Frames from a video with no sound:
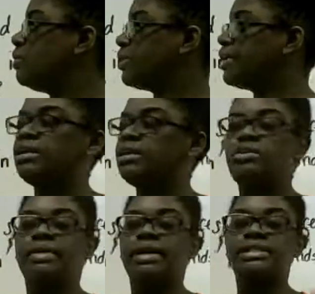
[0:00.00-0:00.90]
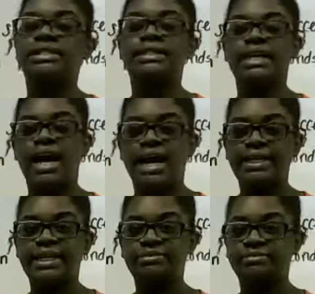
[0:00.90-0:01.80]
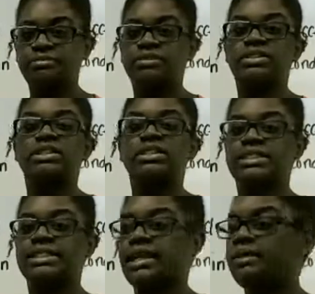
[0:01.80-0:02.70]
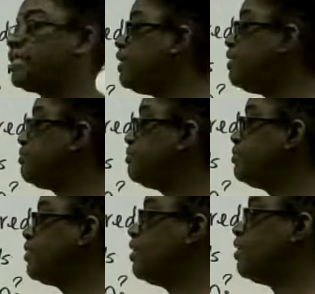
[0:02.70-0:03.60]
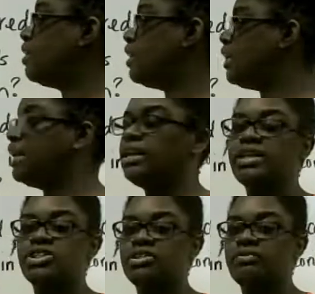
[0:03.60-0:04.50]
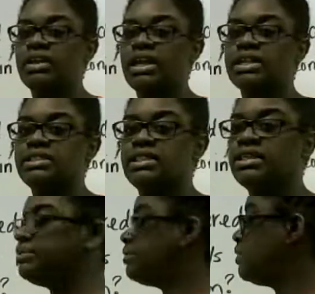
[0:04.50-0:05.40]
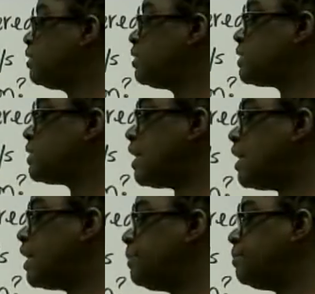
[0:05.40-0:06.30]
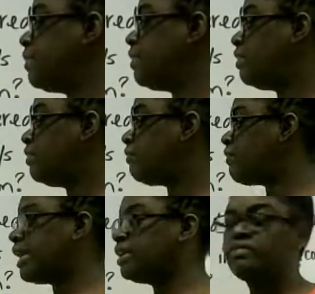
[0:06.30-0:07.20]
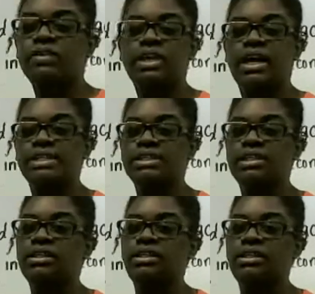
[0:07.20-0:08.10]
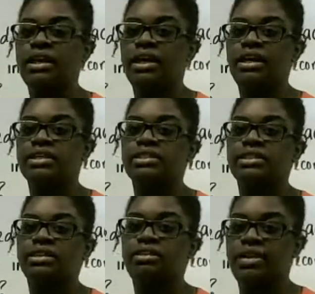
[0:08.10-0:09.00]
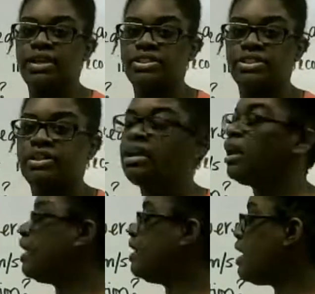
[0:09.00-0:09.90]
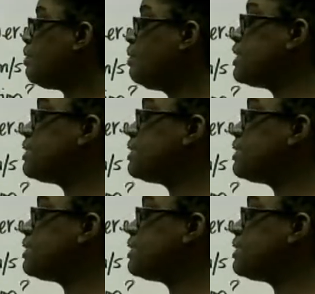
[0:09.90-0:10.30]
or you may see height, which is the same thing initial velocity, time, final velocity, and acceleration. And I will